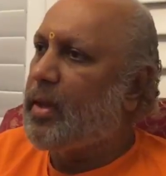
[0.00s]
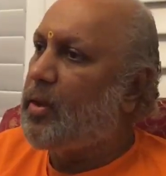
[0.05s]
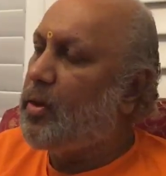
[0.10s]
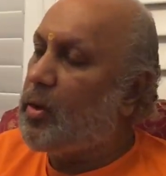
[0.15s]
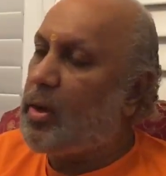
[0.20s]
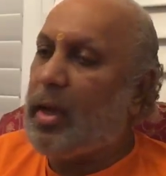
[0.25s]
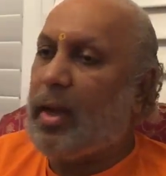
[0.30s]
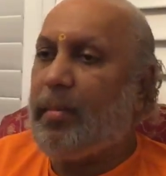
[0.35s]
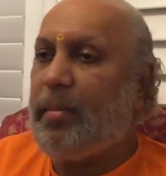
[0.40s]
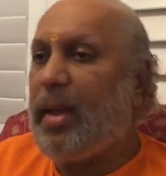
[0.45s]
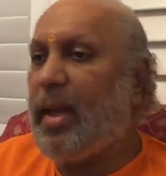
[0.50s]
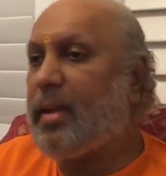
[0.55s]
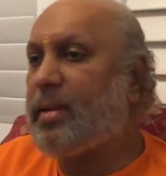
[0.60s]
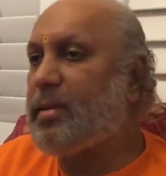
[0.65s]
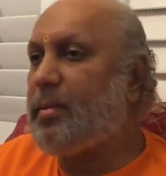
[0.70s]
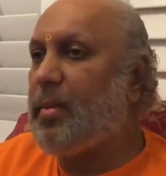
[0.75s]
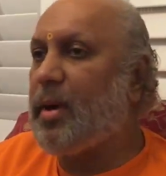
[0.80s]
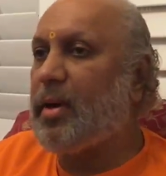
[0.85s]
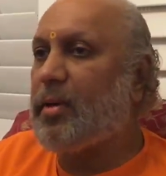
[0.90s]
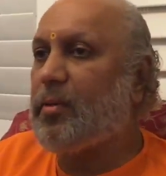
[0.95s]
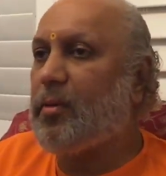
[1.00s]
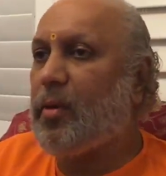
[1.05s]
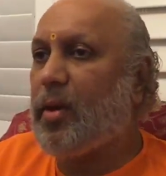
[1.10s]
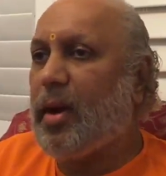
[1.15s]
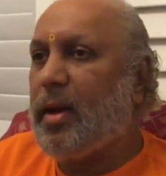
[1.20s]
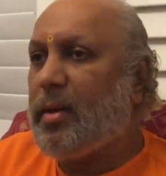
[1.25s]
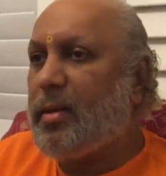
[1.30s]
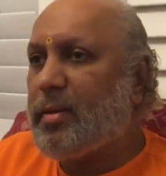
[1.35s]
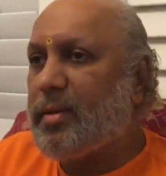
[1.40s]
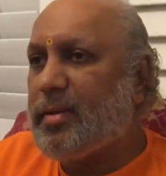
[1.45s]
You can make the mind
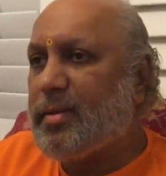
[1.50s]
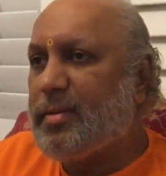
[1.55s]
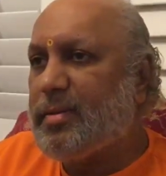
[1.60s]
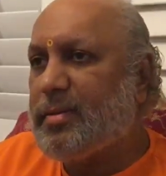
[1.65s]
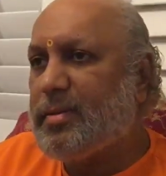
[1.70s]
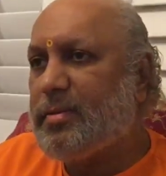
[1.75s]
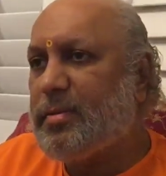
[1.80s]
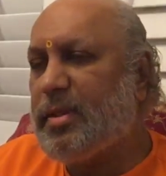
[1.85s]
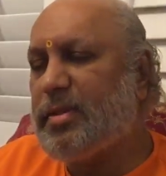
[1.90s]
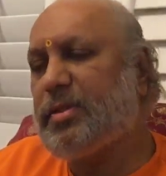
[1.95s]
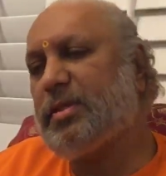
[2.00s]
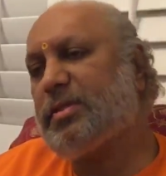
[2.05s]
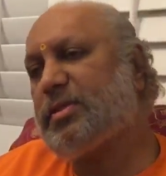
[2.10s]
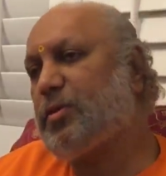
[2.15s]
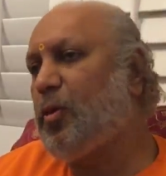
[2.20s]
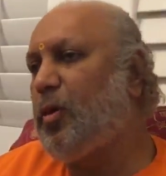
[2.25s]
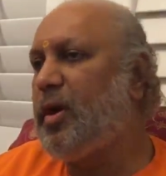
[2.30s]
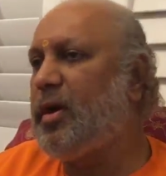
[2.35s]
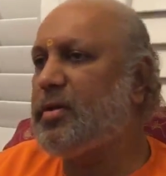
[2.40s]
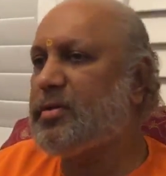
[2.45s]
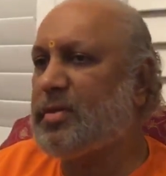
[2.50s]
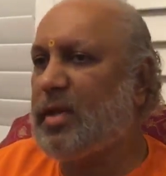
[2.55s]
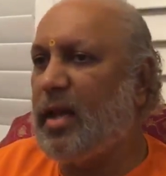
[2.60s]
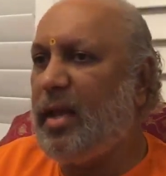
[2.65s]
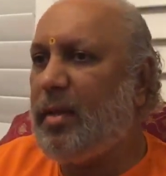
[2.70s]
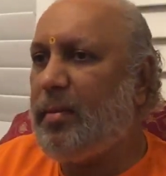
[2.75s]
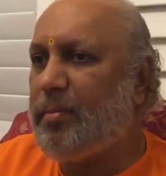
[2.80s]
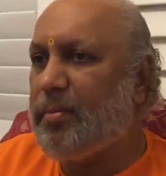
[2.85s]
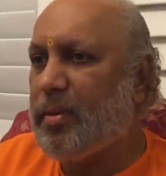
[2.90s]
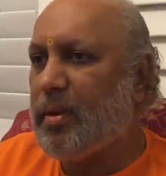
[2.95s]
quiet by just going to
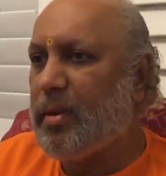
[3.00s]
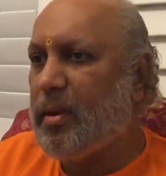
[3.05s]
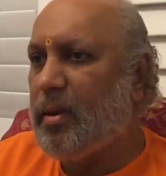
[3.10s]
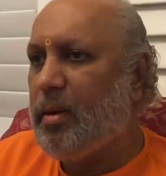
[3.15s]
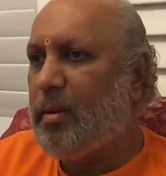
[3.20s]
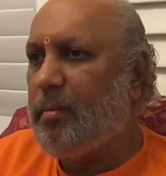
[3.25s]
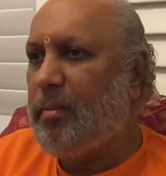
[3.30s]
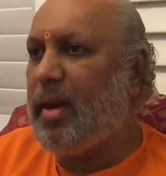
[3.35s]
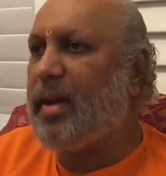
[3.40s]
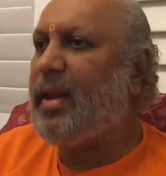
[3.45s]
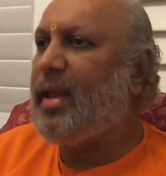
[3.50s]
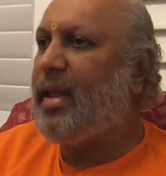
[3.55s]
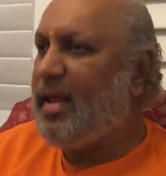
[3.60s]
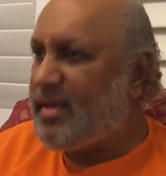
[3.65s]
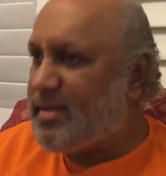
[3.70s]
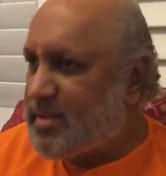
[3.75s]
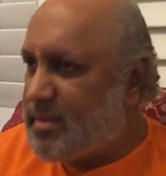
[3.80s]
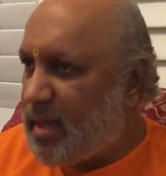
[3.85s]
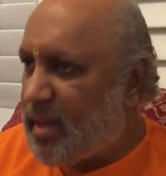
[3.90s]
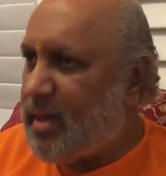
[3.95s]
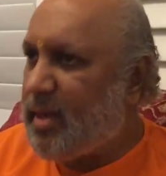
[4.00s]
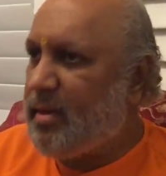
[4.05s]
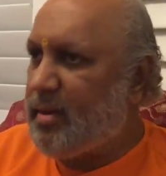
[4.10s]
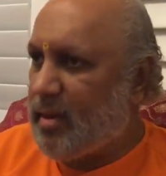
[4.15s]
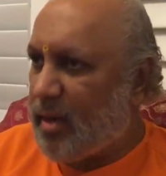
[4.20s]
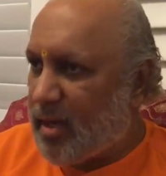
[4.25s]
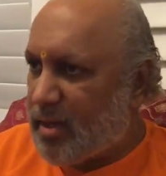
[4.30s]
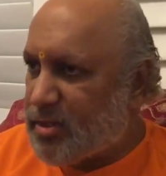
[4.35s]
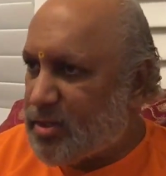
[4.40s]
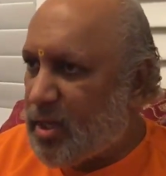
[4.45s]
sleep. But is that
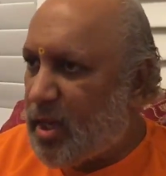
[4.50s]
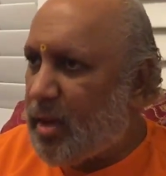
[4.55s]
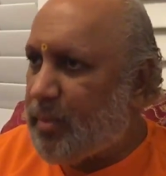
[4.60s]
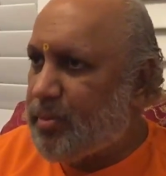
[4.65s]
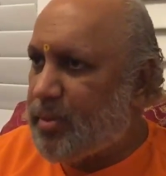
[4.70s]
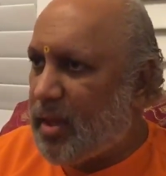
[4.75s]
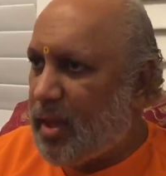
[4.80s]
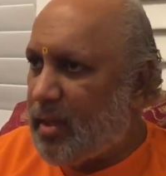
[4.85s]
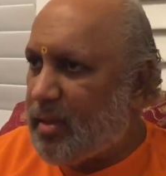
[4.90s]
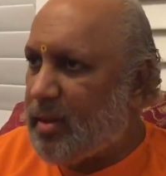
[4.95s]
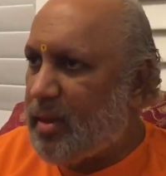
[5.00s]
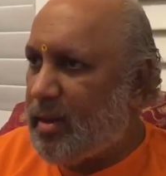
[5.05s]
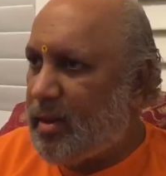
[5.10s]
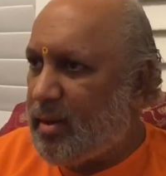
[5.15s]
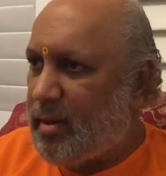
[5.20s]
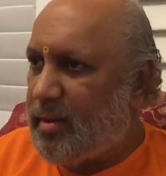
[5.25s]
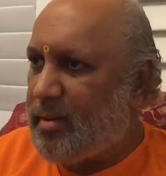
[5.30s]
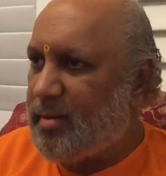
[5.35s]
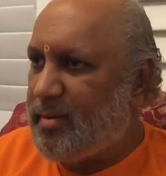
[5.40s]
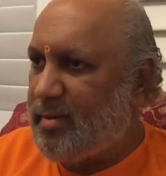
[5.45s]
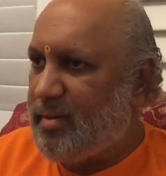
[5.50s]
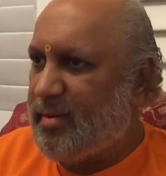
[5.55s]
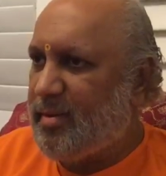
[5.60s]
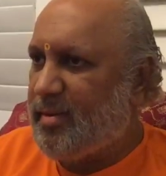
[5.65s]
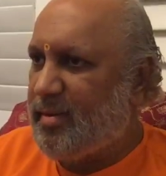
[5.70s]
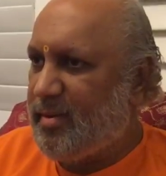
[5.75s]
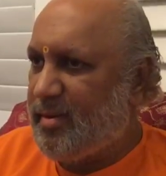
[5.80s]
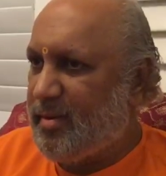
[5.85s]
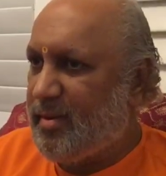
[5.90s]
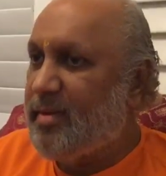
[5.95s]
intellect sharp there then?
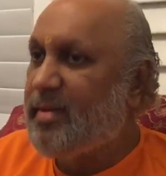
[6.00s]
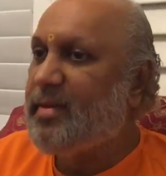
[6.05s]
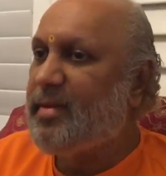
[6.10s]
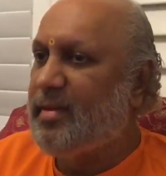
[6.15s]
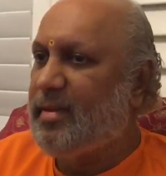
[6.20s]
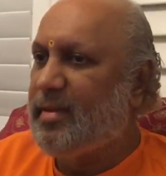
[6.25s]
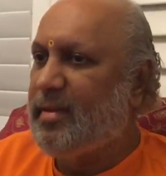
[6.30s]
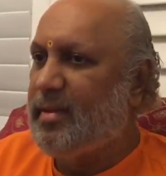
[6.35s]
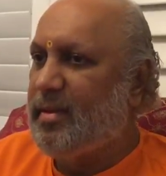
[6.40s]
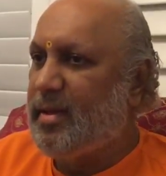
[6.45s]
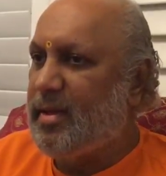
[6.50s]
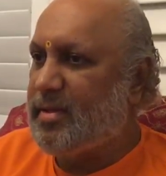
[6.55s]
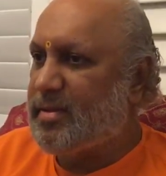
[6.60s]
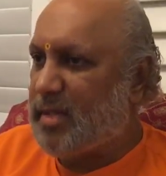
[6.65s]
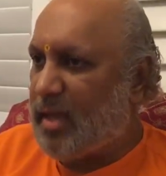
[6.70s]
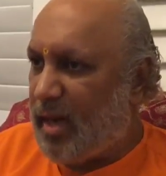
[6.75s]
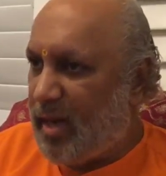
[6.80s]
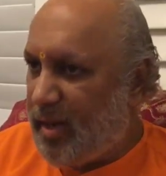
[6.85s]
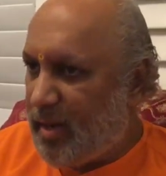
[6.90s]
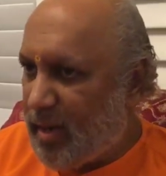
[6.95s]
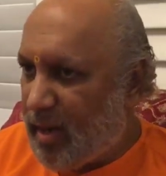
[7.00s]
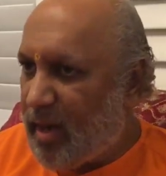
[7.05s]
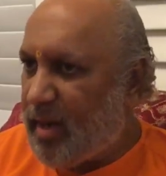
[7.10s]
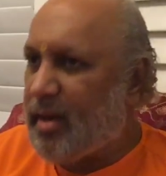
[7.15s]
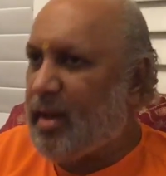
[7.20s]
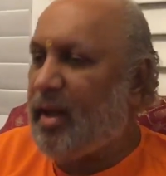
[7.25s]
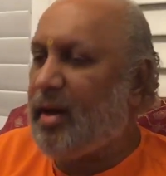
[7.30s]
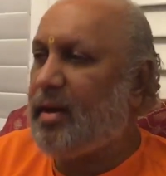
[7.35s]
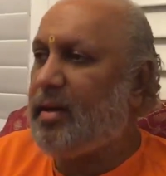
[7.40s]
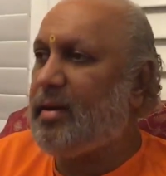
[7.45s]
Is the
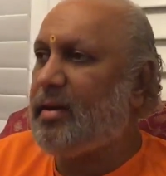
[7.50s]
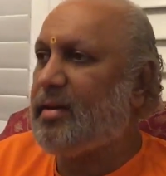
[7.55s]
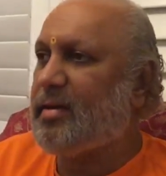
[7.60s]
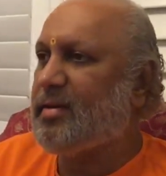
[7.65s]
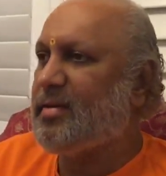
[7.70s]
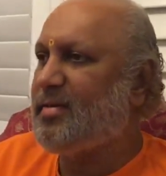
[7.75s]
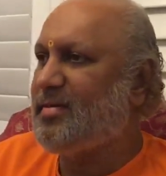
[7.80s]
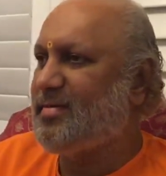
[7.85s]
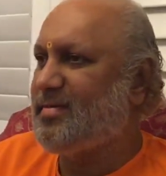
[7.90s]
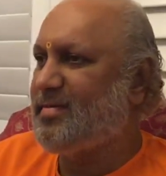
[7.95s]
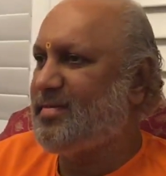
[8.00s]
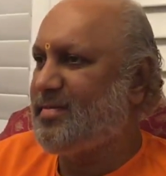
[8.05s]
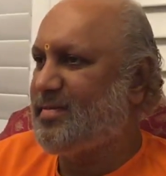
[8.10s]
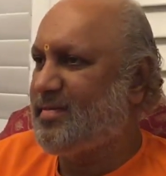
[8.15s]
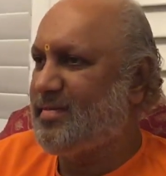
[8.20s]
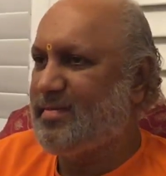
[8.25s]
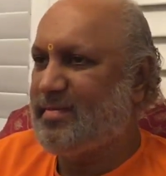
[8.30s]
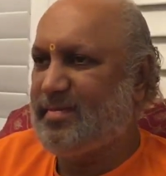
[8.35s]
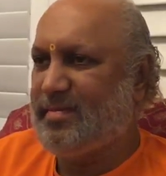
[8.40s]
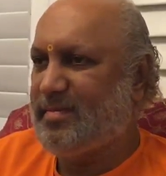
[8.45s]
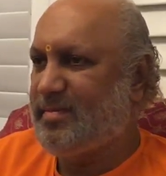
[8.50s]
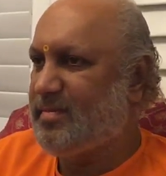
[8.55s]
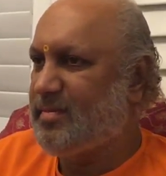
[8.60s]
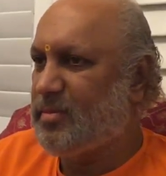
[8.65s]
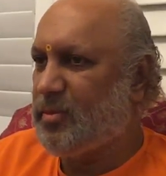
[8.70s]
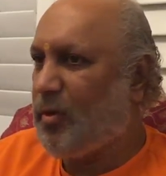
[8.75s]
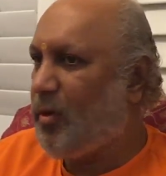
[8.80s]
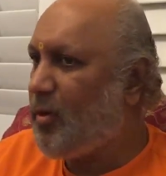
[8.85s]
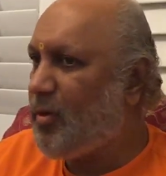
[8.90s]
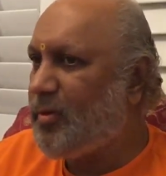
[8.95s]
intellect alert?
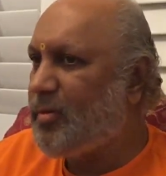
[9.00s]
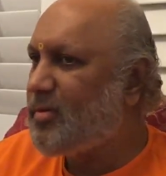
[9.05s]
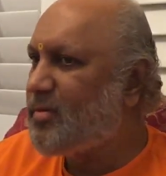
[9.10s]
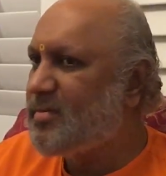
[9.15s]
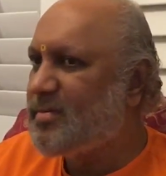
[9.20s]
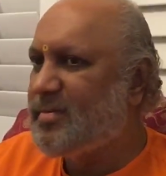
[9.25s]
No.